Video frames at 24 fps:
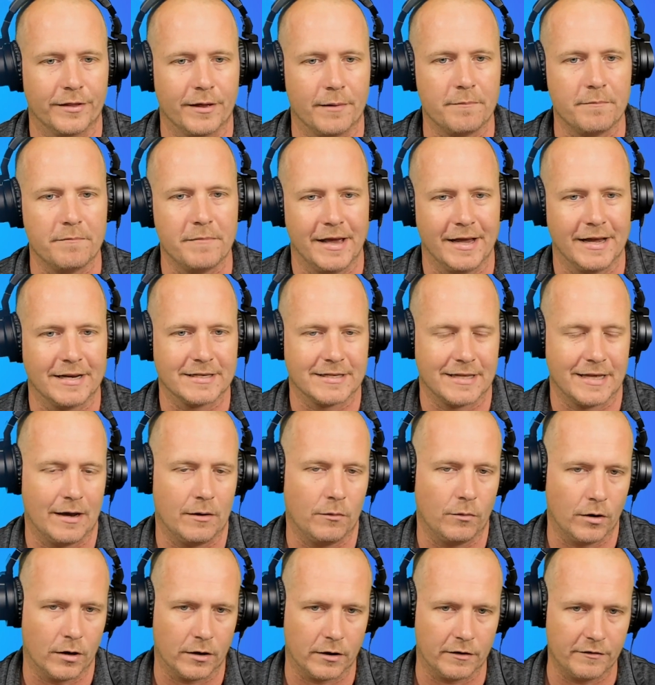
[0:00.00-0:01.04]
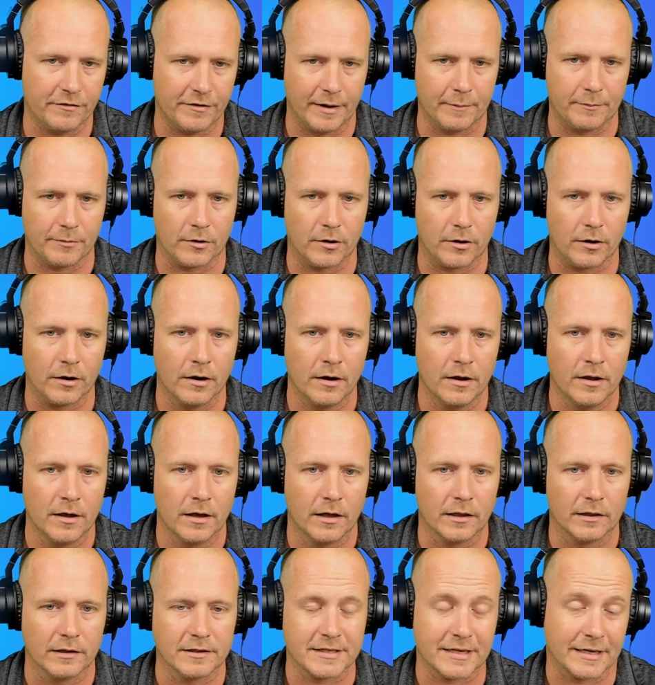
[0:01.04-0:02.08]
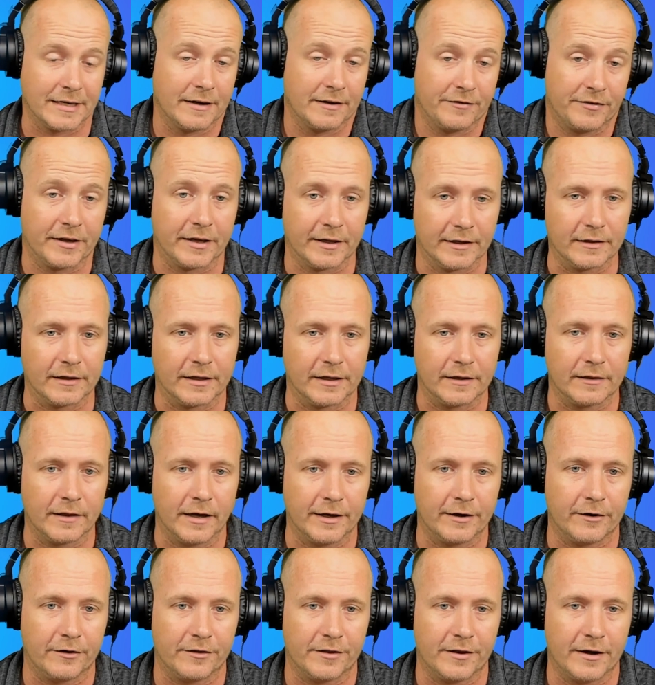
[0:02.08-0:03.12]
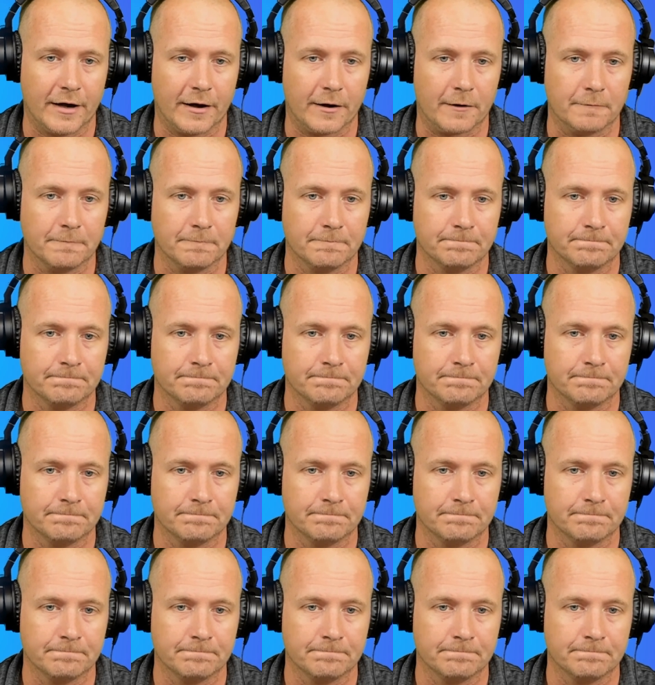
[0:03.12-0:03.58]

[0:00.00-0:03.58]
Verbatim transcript: that makes that water vapor significantly lighter than air.